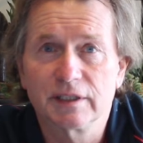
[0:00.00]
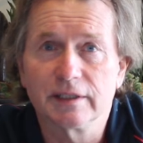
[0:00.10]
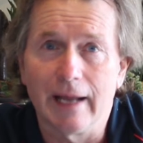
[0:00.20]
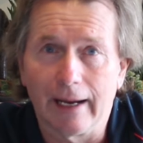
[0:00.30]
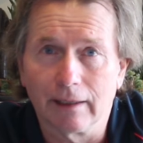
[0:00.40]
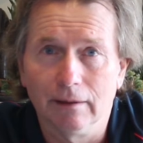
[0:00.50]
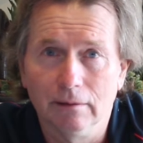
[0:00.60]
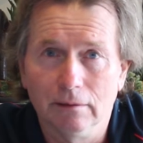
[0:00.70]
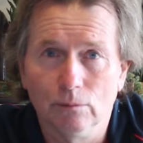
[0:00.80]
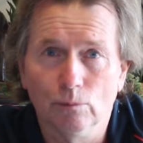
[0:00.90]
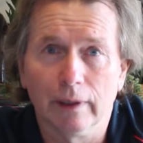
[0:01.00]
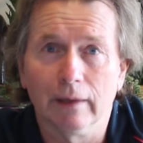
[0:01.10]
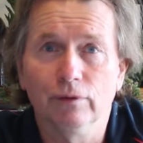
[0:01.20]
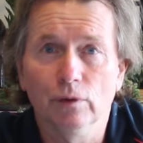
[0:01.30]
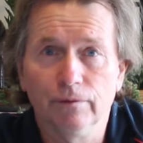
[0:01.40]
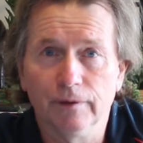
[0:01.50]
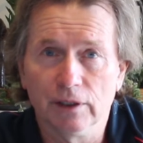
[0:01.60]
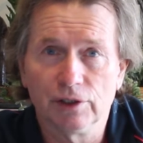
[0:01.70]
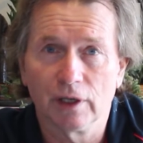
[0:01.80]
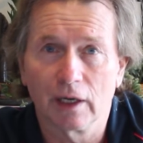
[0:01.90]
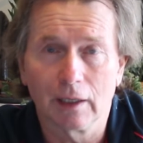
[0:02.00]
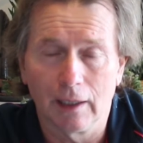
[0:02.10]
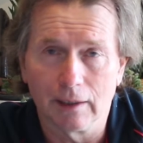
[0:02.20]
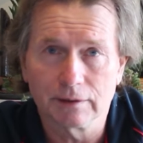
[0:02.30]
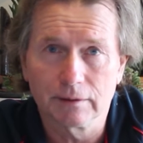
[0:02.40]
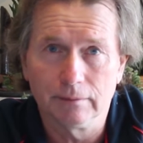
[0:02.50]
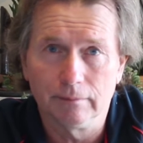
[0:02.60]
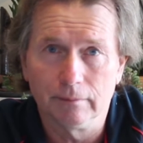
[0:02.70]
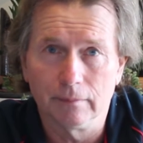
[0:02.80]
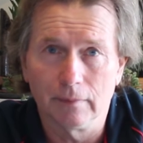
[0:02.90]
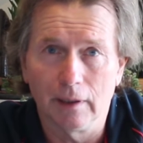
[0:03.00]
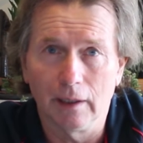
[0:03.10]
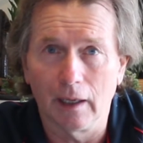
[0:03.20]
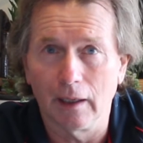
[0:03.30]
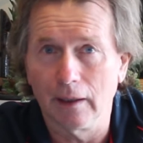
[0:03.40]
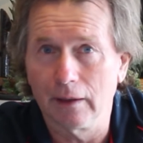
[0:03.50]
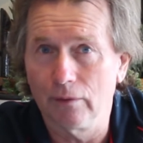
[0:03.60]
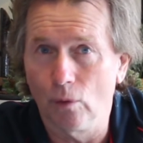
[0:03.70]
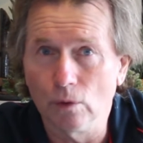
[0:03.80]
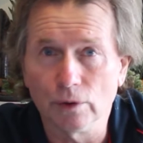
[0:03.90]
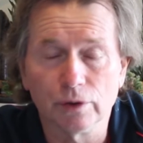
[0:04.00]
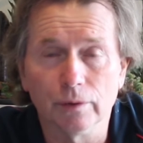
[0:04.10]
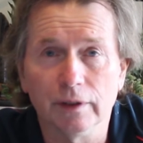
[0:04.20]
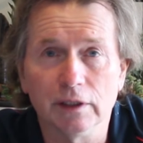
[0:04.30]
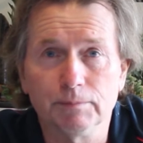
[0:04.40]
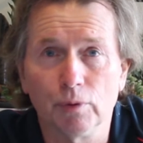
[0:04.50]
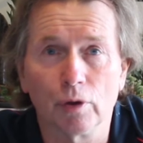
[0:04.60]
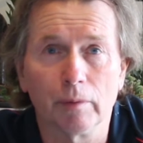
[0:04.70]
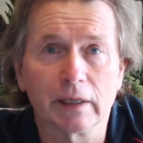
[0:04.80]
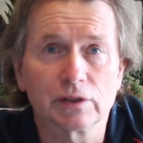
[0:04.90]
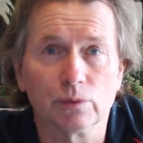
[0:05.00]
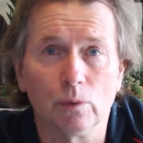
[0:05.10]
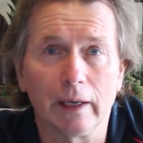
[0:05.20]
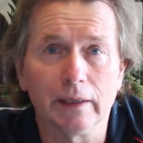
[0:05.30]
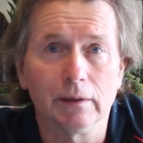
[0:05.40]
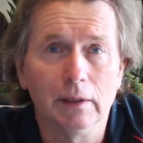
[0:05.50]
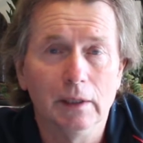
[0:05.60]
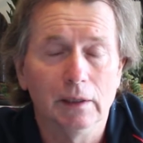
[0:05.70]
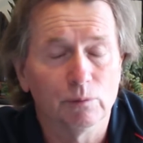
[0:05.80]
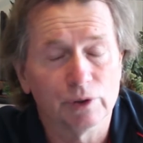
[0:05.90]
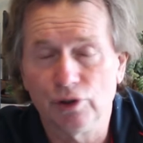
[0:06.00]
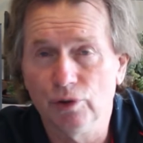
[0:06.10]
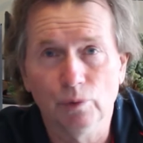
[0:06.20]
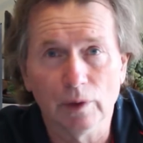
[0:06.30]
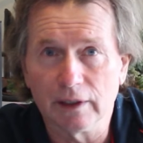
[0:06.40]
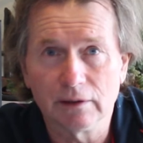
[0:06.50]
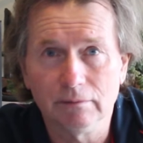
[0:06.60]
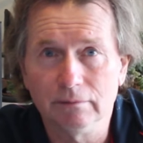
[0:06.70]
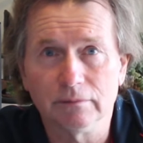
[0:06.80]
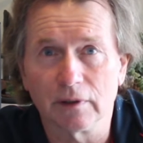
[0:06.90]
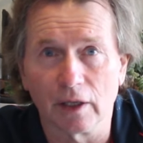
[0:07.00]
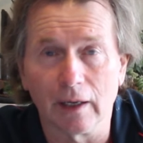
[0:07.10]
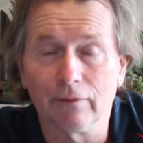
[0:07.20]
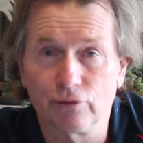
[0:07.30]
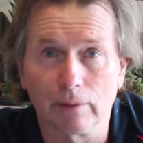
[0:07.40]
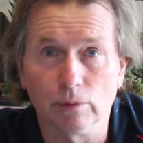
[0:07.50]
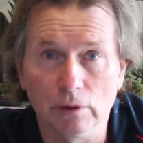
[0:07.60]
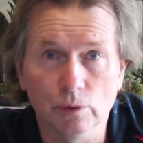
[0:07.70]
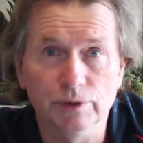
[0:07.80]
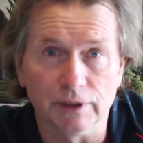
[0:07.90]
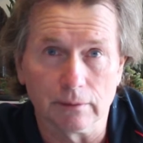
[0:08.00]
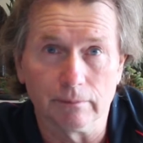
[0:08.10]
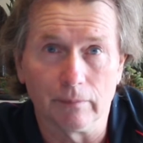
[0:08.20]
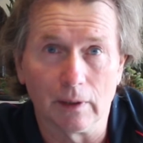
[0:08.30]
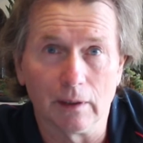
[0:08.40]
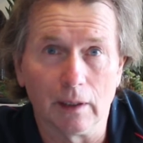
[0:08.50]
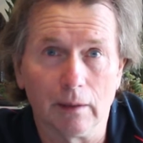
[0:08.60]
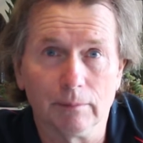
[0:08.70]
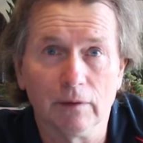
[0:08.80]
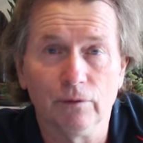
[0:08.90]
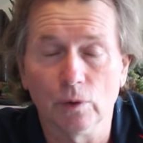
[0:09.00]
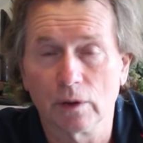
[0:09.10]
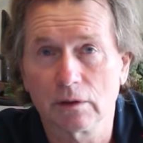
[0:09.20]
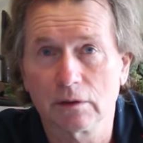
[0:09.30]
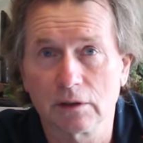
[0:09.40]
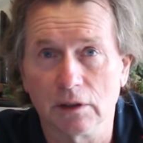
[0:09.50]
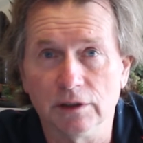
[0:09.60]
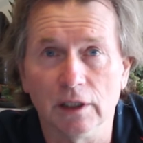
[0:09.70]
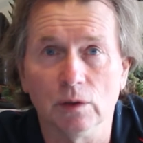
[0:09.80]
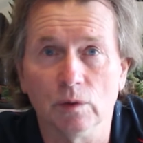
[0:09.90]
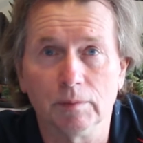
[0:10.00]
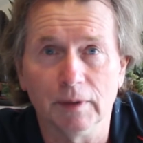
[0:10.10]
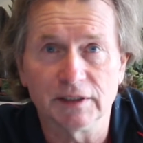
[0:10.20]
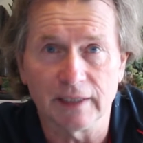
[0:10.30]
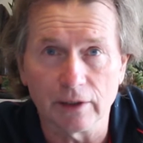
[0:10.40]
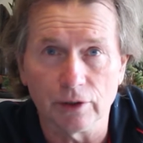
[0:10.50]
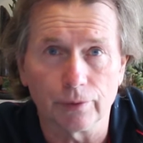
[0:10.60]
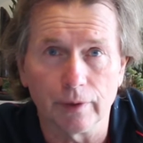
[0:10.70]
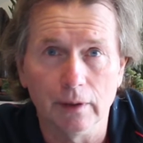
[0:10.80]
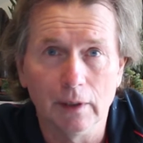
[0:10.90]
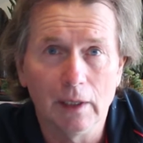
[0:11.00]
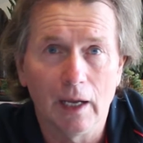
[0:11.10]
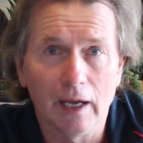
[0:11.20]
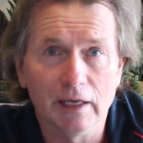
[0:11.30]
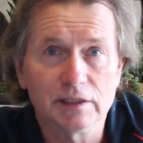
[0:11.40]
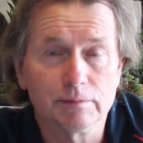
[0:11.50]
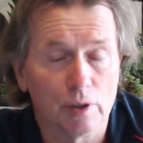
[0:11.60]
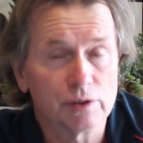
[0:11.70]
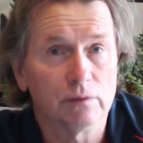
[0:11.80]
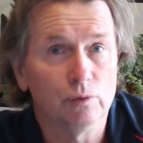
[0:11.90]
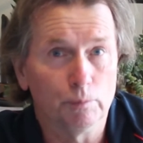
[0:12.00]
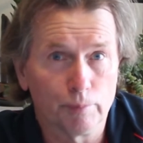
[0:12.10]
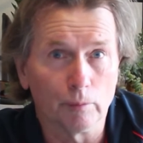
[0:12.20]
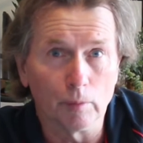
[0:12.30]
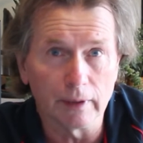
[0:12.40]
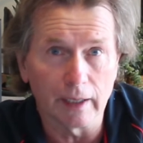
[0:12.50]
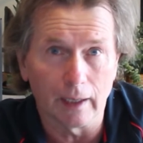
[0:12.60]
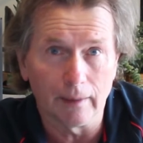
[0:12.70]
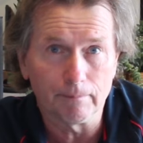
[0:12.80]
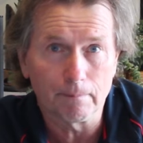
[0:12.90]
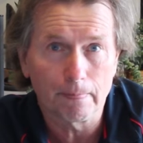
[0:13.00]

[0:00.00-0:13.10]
snack whenever you finish a class. Uh, all you're doing is putting on extra weight, which you're really going to have trouble losing um, if you're continuing to be sedentary, as most of you probably are.